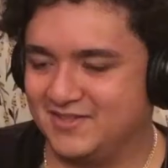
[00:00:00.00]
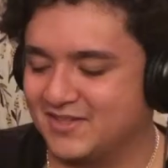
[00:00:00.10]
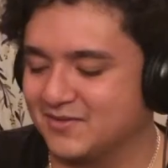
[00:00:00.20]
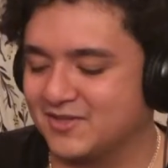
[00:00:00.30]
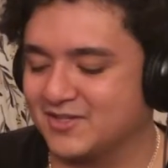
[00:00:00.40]
Yeah,
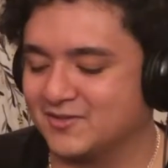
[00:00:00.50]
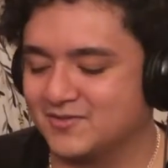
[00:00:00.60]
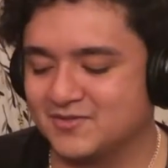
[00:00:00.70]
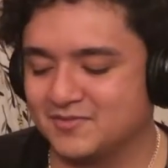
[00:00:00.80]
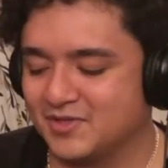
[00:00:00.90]
they were like,
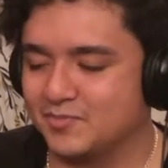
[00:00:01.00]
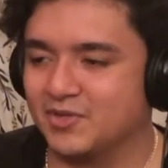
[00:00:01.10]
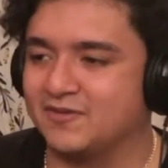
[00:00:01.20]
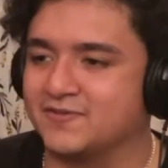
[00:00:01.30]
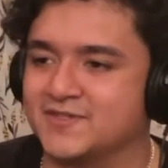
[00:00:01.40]
who's gonna
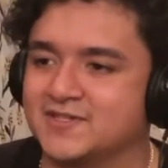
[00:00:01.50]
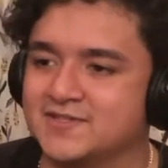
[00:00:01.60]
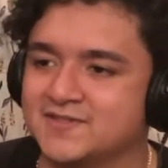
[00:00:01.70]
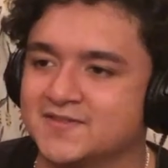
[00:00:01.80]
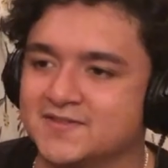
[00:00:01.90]
pay for
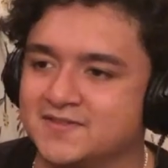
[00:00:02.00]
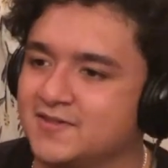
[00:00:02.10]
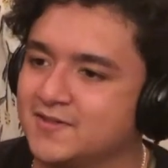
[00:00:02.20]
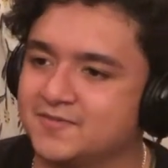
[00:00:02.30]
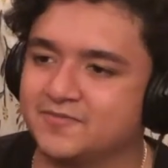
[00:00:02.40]
Stitz's,
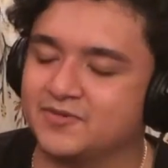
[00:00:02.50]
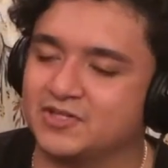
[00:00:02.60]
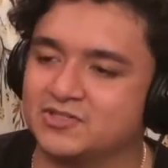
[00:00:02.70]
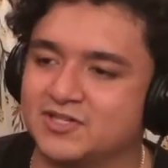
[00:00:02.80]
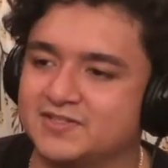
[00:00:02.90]

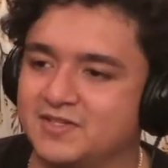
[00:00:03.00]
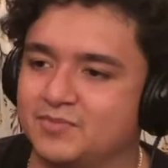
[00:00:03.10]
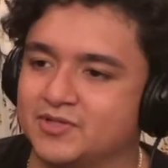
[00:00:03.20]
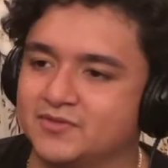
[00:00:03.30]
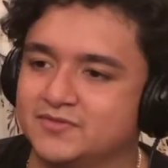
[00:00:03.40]
fucking chastity
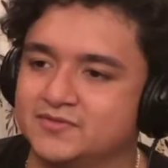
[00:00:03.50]
belt?